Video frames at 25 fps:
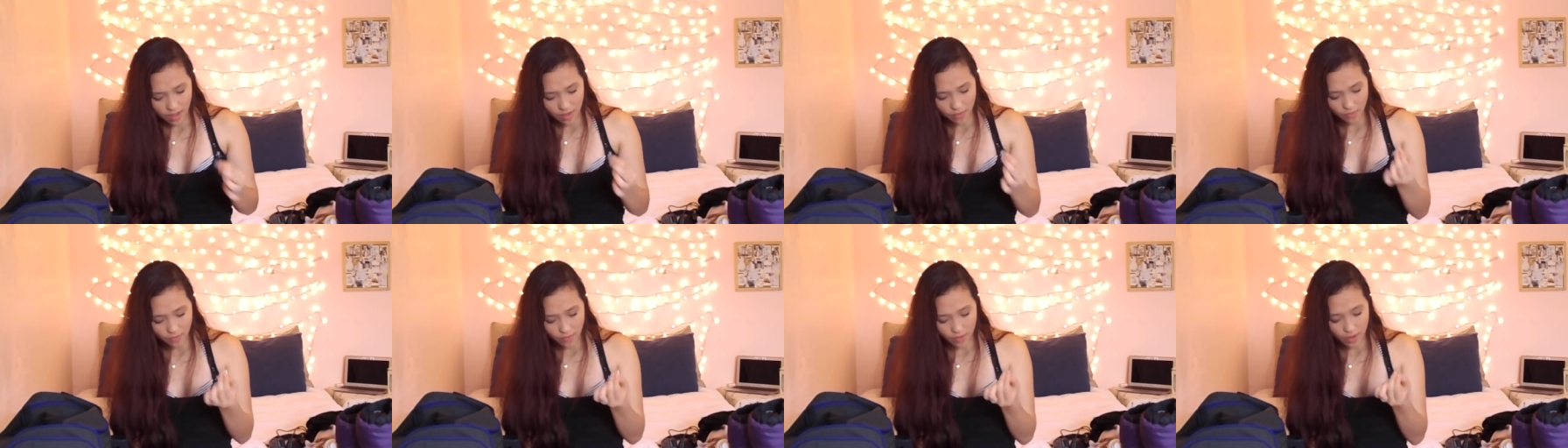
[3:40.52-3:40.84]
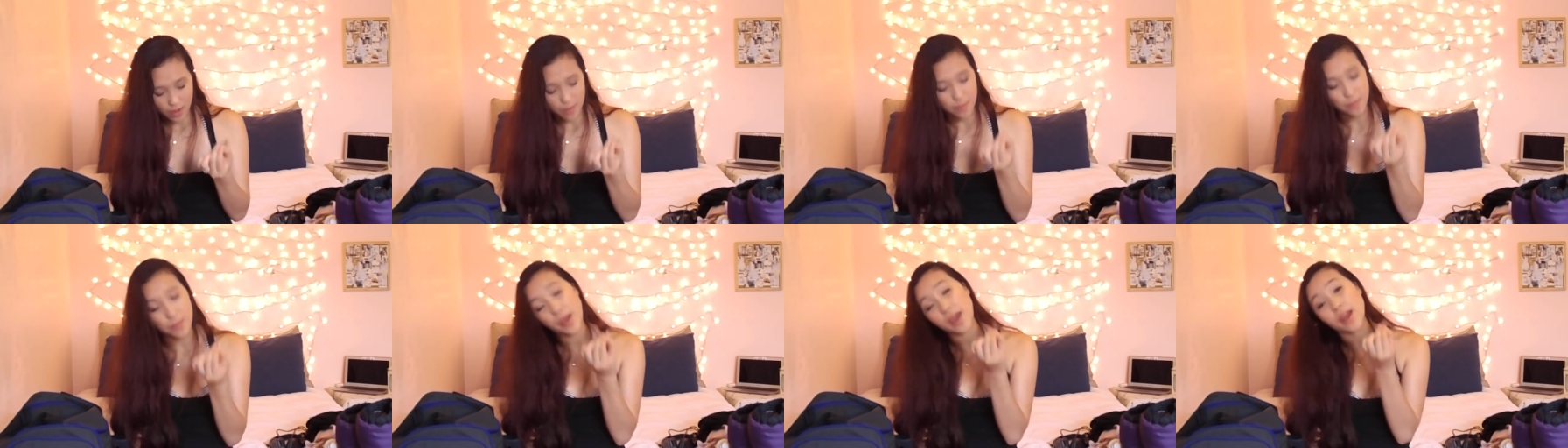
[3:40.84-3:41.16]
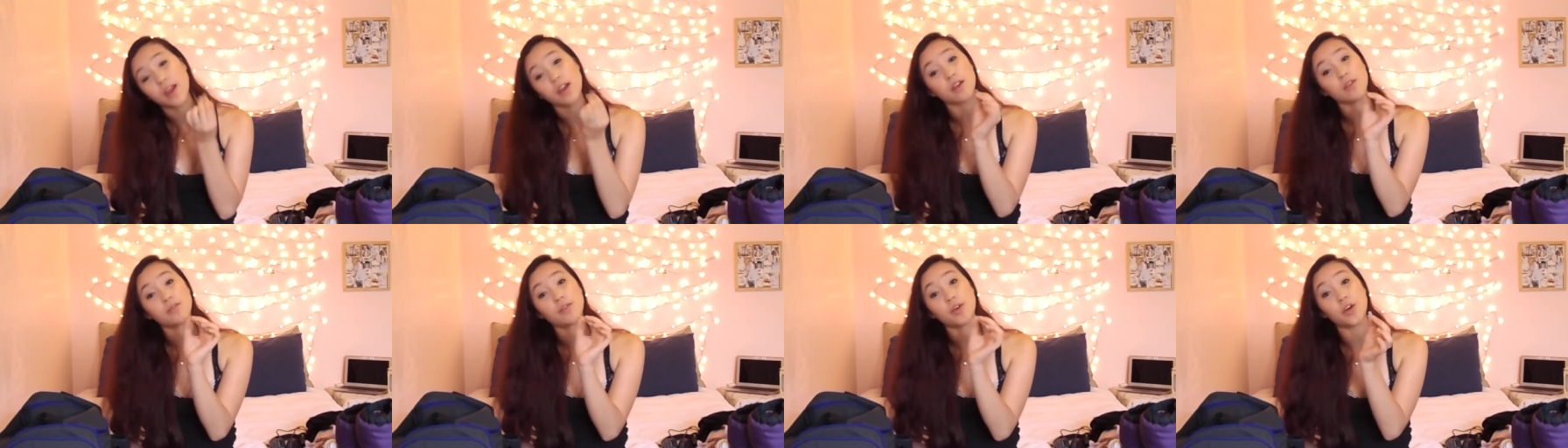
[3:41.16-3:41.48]
I have a
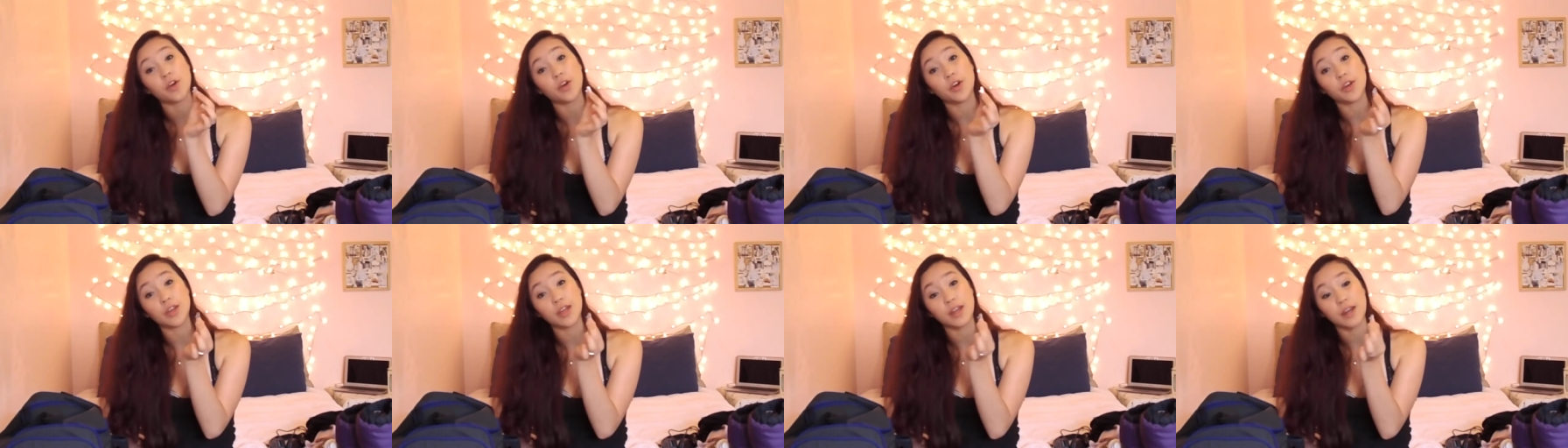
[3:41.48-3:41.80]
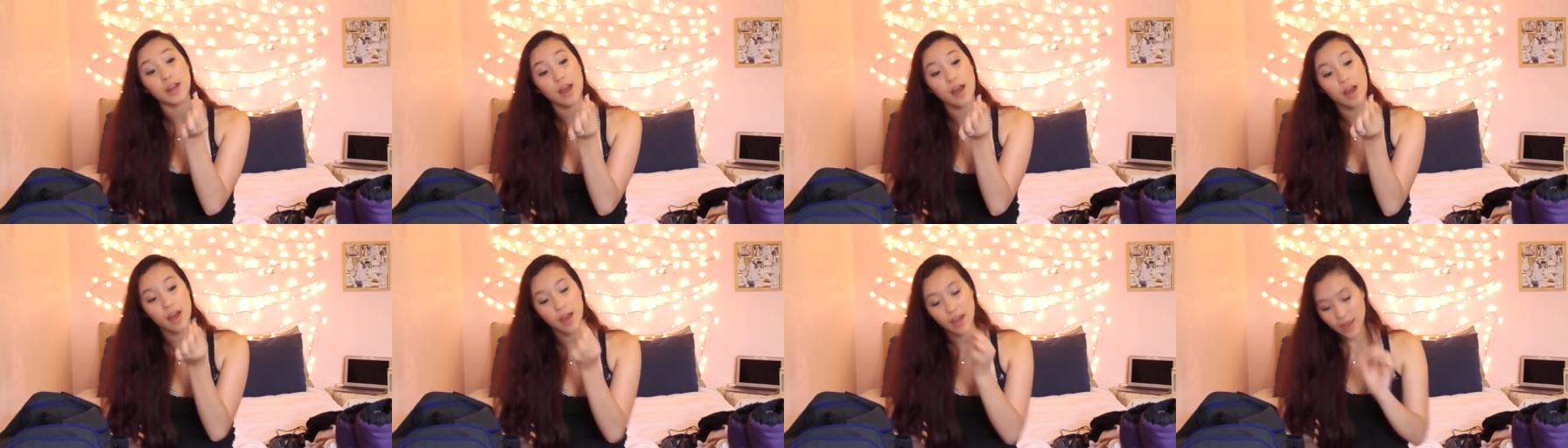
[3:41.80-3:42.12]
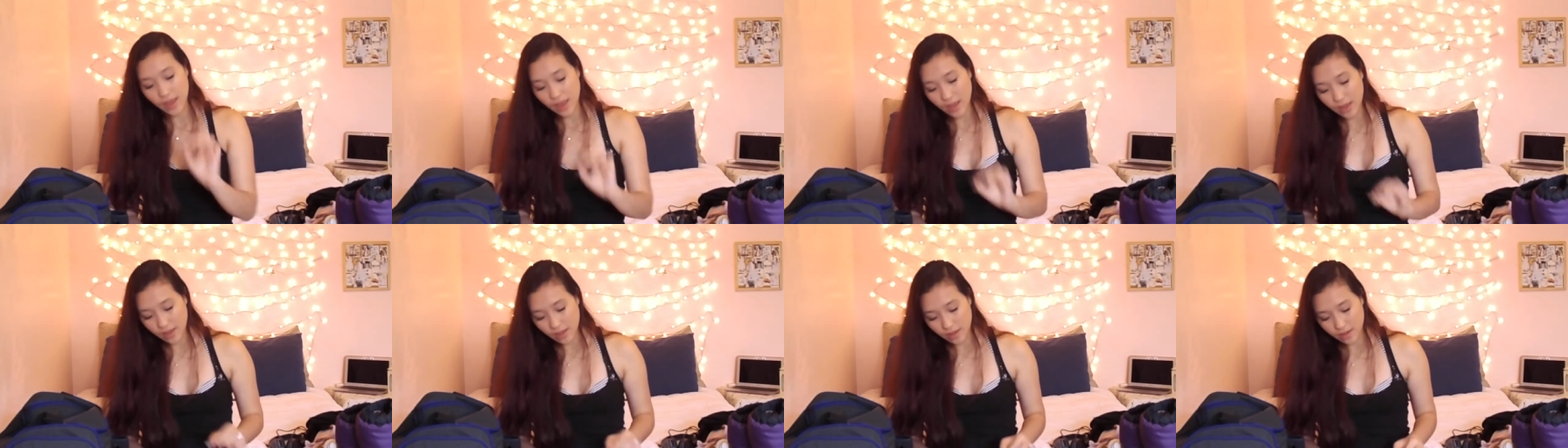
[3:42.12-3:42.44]
pair of a hook and
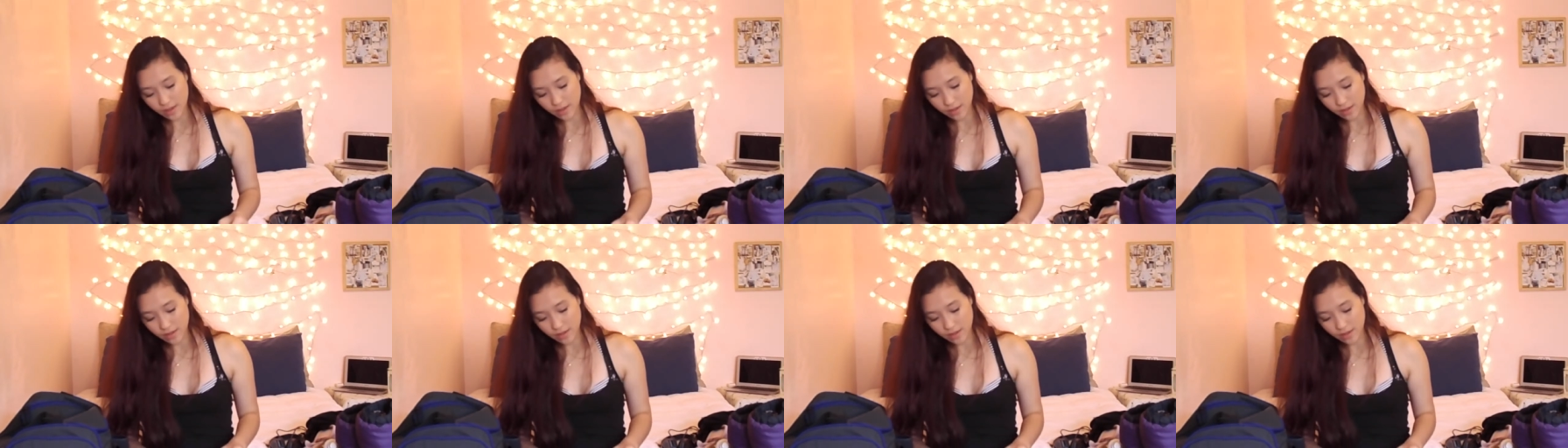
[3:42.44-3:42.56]
eye.